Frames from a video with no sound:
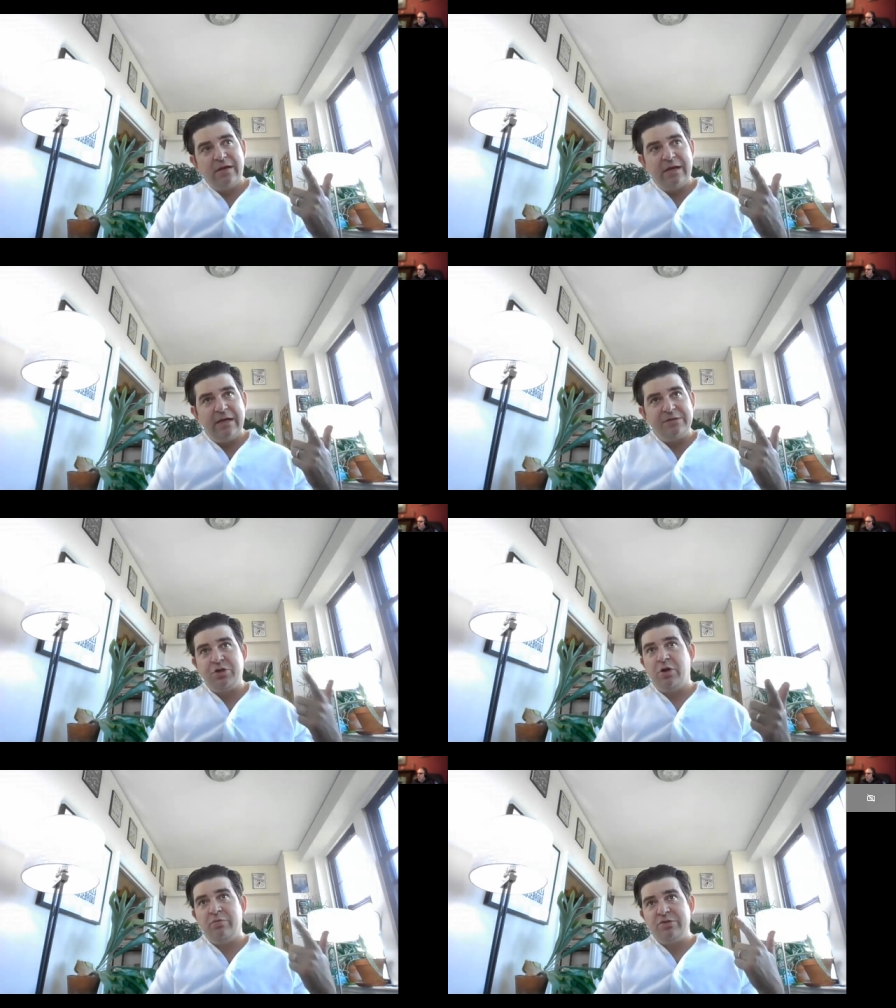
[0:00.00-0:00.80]
uh,
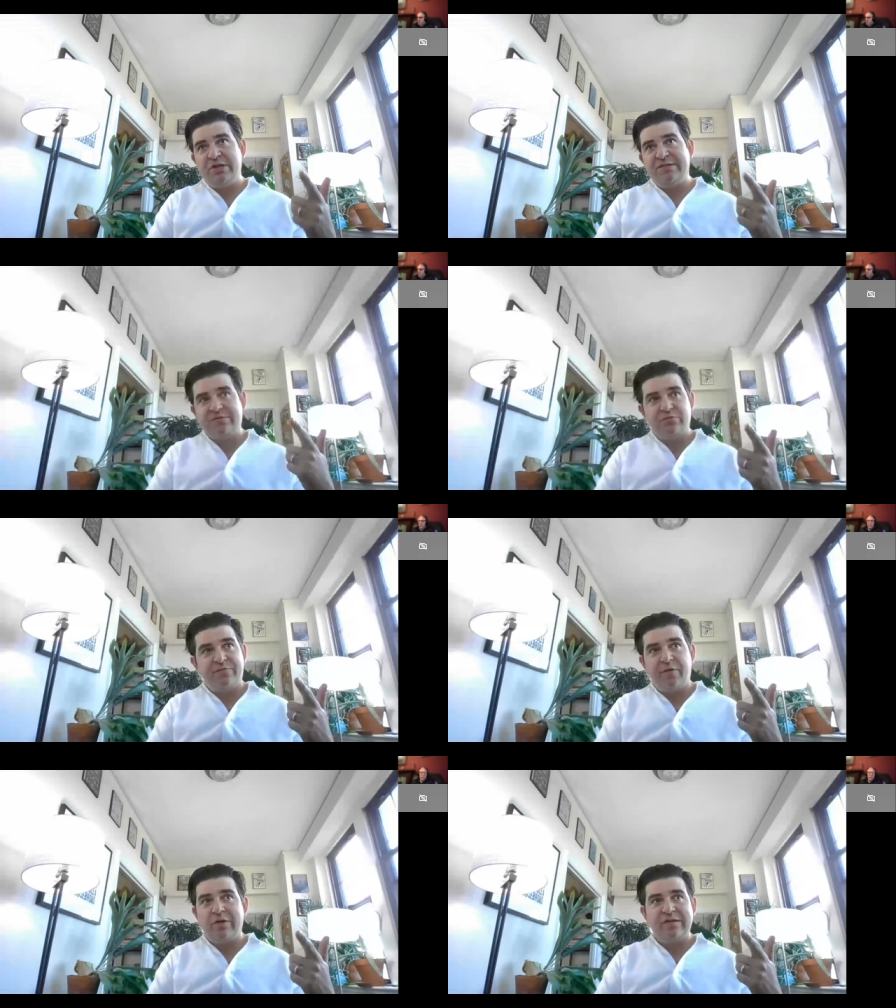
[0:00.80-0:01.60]
don't just
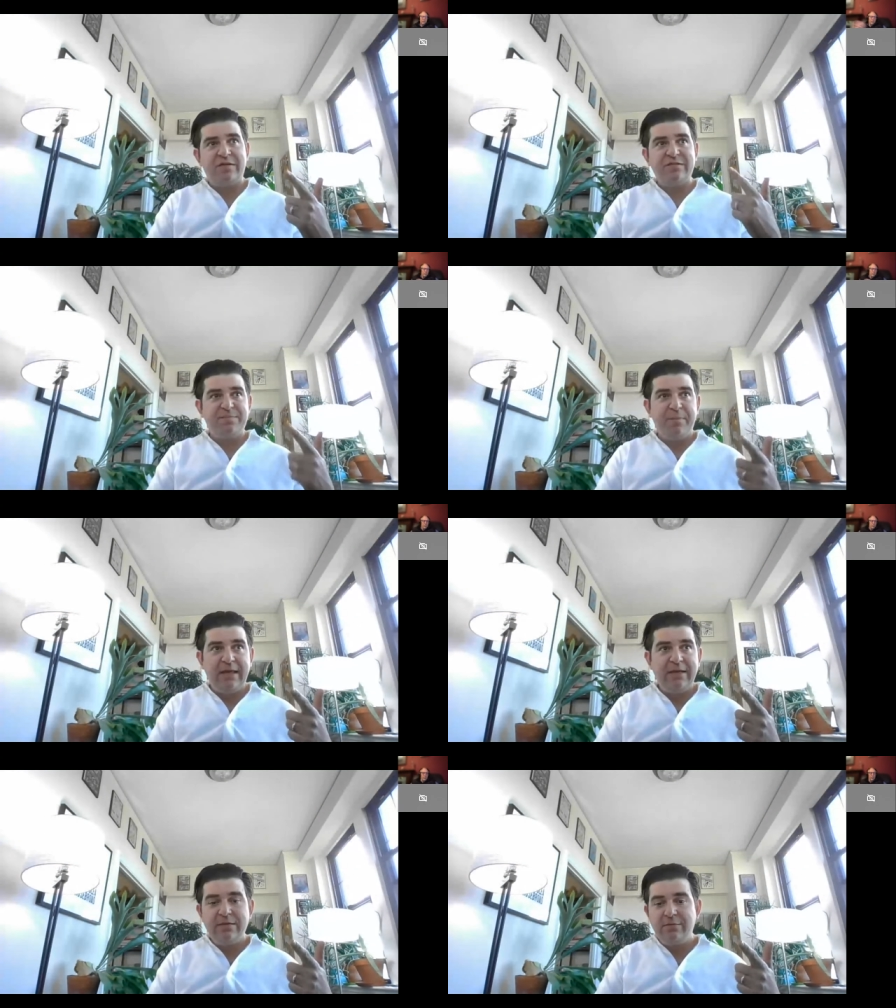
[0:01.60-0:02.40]
focus on
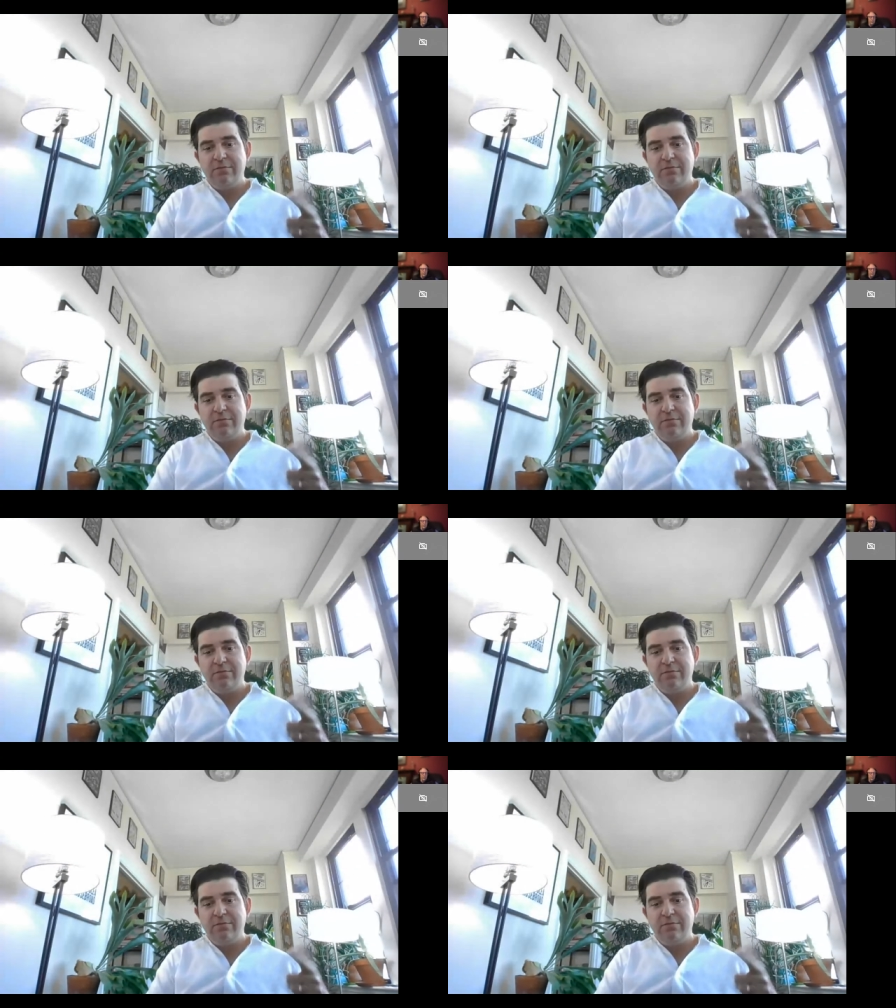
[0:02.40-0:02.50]
speed,